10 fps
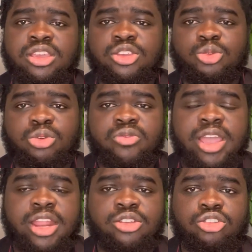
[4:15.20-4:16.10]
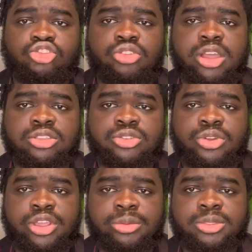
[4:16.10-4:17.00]
you provide your
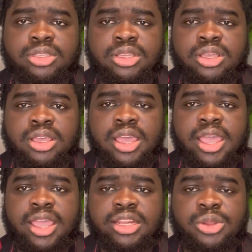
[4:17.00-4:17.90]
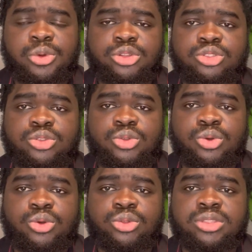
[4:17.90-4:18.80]
transcript, and they want to
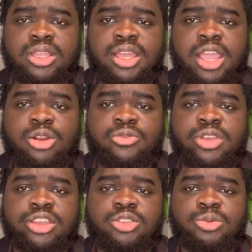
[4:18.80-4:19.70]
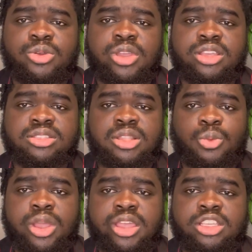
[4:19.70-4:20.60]
know the kind of experience, the
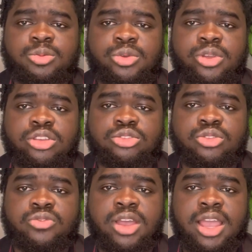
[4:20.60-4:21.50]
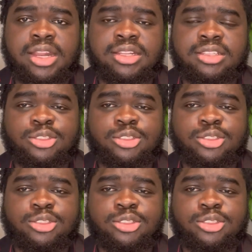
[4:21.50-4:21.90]
work experience you've had.